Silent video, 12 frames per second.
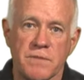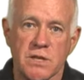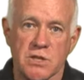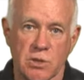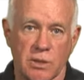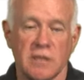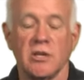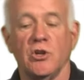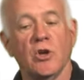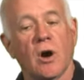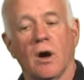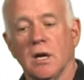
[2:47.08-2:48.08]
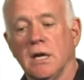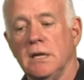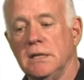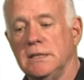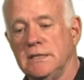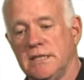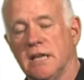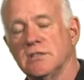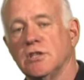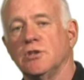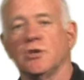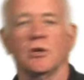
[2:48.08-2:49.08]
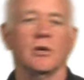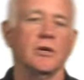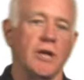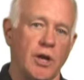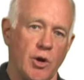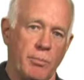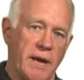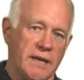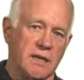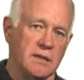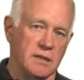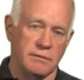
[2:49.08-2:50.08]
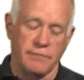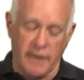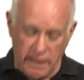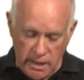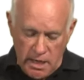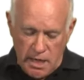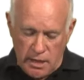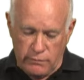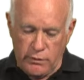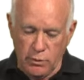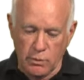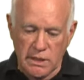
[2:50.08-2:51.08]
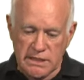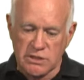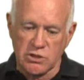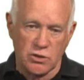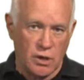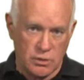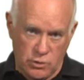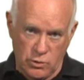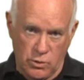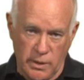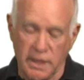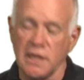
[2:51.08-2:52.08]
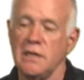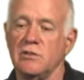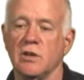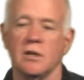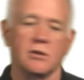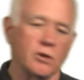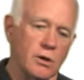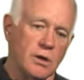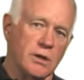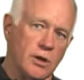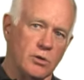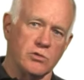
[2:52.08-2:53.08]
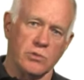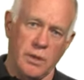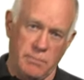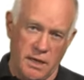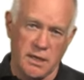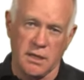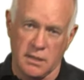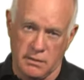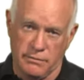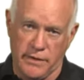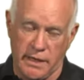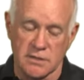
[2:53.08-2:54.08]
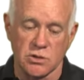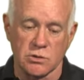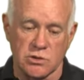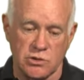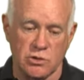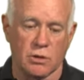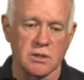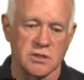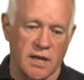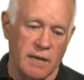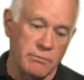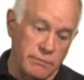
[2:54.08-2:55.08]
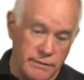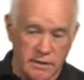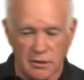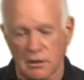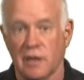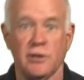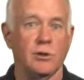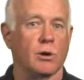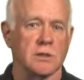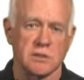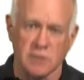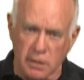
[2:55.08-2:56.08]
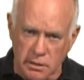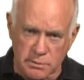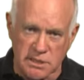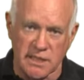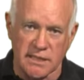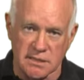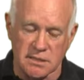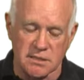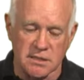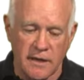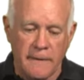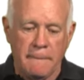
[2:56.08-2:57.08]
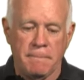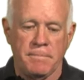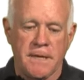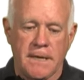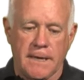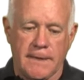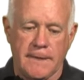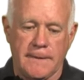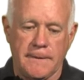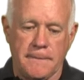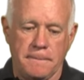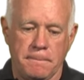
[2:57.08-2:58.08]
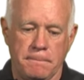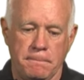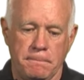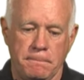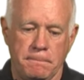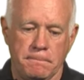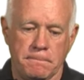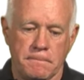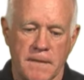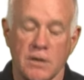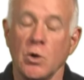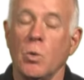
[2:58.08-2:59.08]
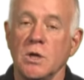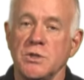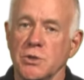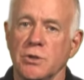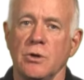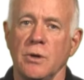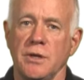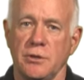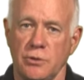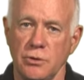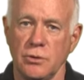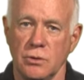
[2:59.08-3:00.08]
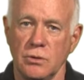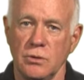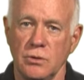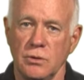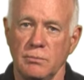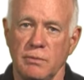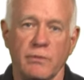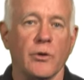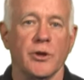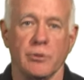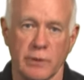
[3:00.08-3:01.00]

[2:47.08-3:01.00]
so that the dog doesn't turn and go back into the fight. If you release a dog too quick, he's going to turn and go straight back into the fight. So it's your job to figure out your circumstances uh, to what you're going to do before you